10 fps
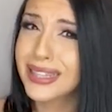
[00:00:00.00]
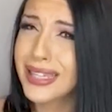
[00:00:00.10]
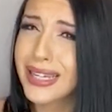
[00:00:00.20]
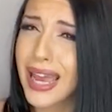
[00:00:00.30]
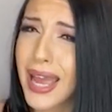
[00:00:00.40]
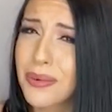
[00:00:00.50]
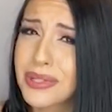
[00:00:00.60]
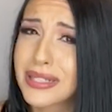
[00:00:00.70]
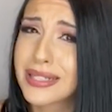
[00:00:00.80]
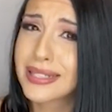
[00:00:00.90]
think I
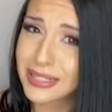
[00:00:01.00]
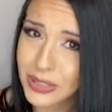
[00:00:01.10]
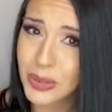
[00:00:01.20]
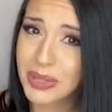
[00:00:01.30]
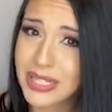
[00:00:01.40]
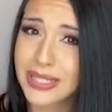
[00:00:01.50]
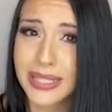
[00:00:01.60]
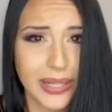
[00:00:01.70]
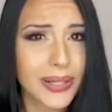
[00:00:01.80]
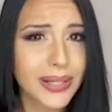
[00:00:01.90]
would still be
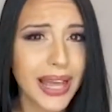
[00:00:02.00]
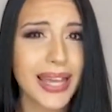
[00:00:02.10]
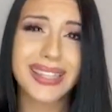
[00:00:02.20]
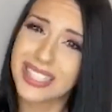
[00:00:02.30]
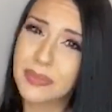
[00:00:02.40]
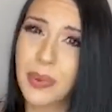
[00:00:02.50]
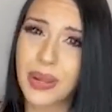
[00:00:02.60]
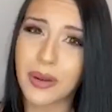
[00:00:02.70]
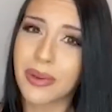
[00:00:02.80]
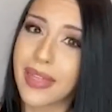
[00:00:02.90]
single at this
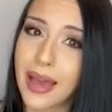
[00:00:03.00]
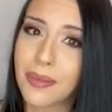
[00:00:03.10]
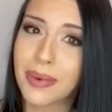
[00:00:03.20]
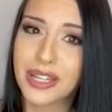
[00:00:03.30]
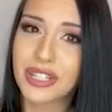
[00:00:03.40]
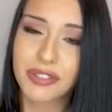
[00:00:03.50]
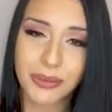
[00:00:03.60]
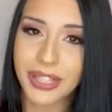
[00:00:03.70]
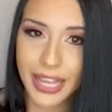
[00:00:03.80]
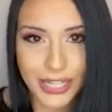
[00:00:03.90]
point with how much of a
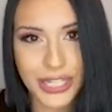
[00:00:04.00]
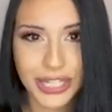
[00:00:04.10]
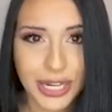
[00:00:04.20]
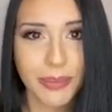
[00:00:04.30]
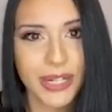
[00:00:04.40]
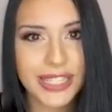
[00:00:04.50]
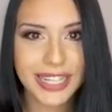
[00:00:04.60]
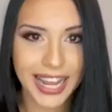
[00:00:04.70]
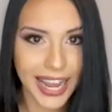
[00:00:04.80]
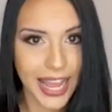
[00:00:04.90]
relationship person
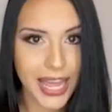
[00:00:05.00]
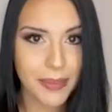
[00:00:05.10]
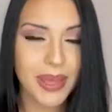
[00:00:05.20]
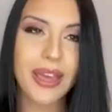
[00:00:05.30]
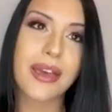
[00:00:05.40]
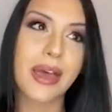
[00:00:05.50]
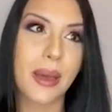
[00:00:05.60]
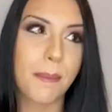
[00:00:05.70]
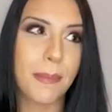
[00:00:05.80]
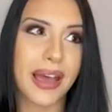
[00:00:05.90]
I am,
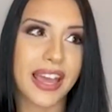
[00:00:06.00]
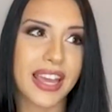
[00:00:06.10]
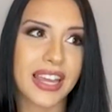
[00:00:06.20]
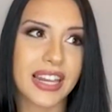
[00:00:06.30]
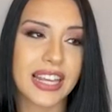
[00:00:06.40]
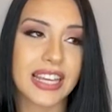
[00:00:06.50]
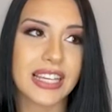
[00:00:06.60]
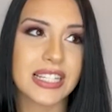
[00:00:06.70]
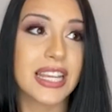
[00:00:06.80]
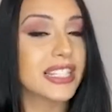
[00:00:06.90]
but
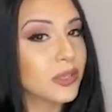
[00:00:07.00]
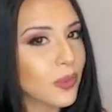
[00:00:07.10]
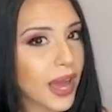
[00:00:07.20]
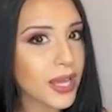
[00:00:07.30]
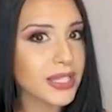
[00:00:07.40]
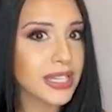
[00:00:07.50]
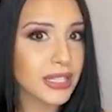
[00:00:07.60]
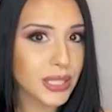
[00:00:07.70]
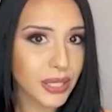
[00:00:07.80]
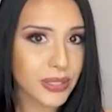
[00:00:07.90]
it takes a while to get
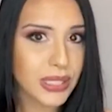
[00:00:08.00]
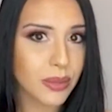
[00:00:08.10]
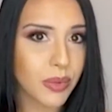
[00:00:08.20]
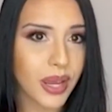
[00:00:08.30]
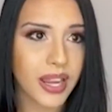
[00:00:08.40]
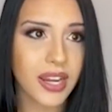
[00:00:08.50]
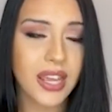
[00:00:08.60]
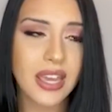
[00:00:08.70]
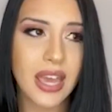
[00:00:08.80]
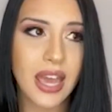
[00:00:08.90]
to know
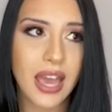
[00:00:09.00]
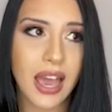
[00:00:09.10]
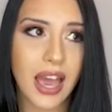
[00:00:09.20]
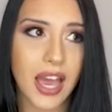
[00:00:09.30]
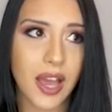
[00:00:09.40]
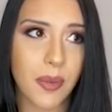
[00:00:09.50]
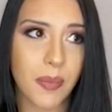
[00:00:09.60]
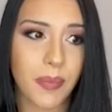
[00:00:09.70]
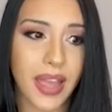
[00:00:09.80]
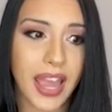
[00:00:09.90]
someone,
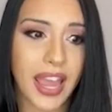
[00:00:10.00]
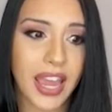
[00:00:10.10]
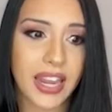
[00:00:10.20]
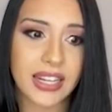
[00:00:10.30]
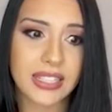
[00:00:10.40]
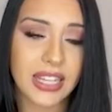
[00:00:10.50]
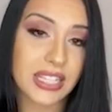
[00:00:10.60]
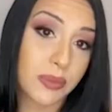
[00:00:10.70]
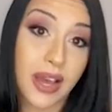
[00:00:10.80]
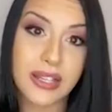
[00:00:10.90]
and it
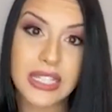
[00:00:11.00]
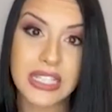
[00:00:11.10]
takes a while to